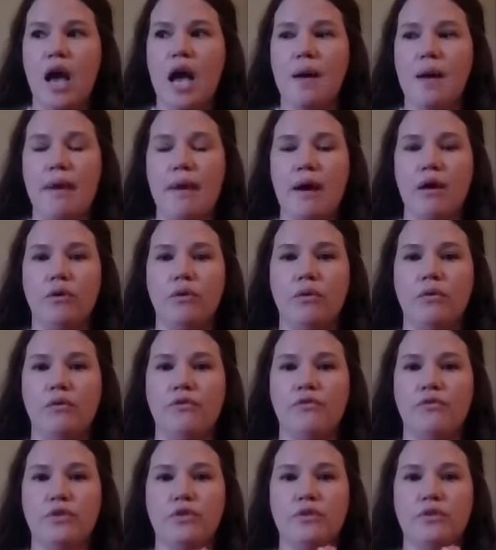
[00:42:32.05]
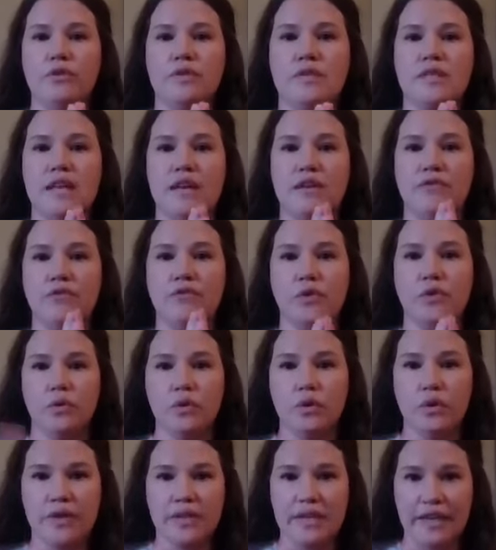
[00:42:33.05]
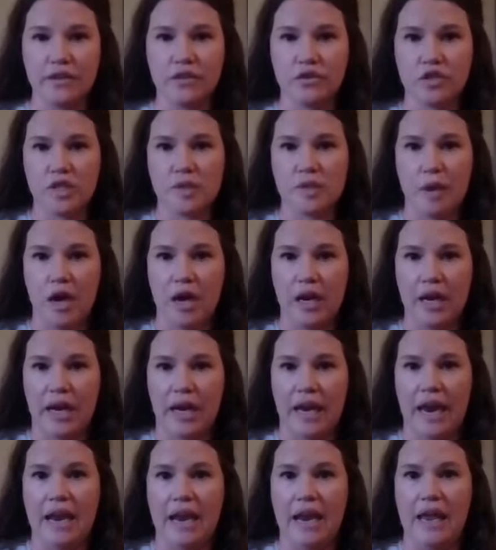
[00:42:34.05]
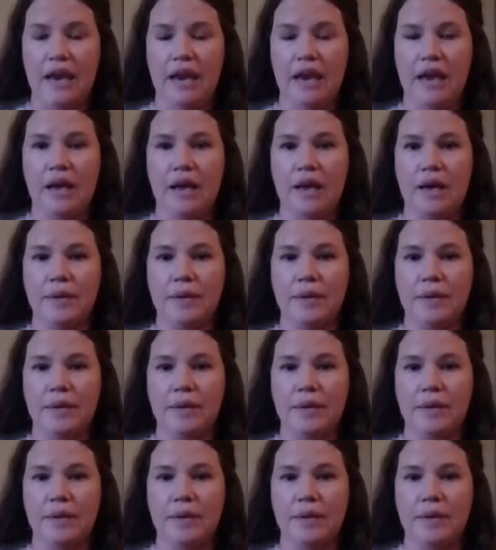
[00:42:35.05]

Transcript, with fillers: about foods that fuel the dancer's body and